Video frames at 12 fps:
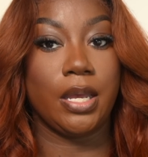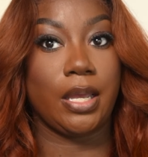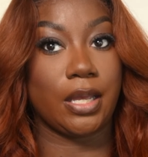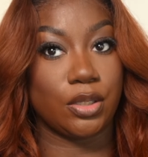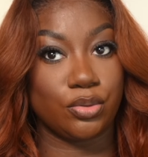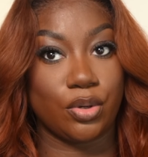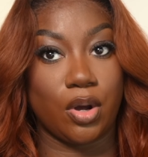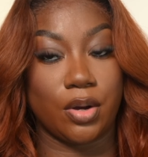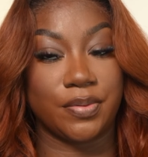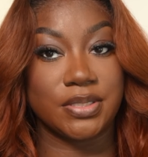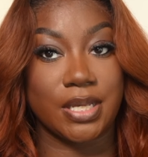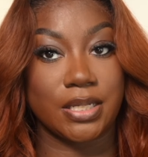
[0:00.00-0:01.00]
And you can
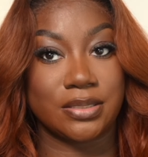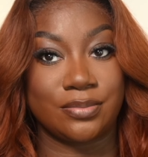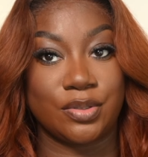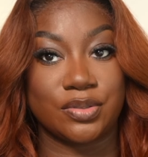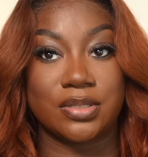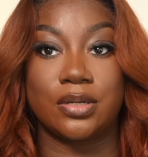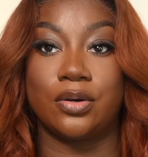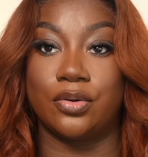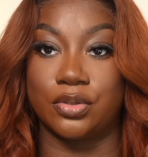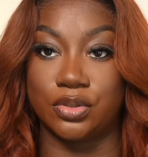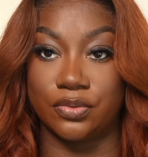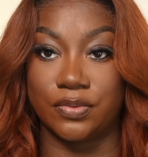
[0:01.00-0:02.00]
always catch them on sale
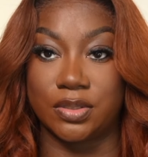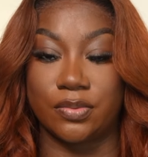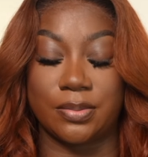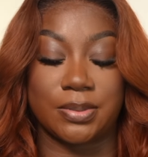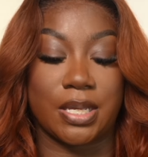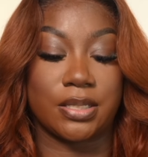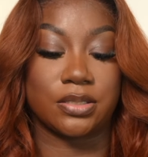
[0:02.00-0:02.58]
on Juvia's website.